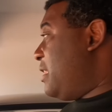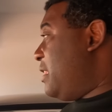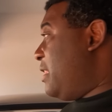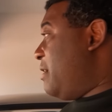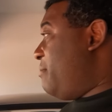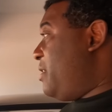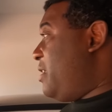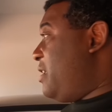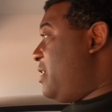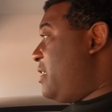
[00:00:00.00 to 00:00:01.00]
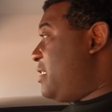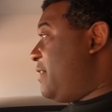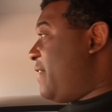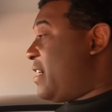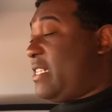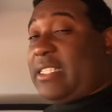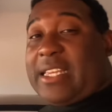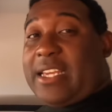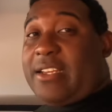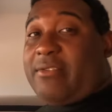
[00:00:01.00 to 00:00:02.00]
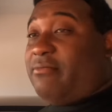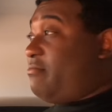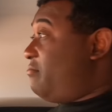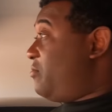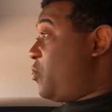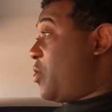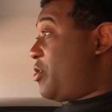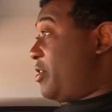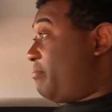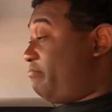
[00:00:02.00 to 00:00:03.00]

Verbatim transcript: let me see if I get this thing working.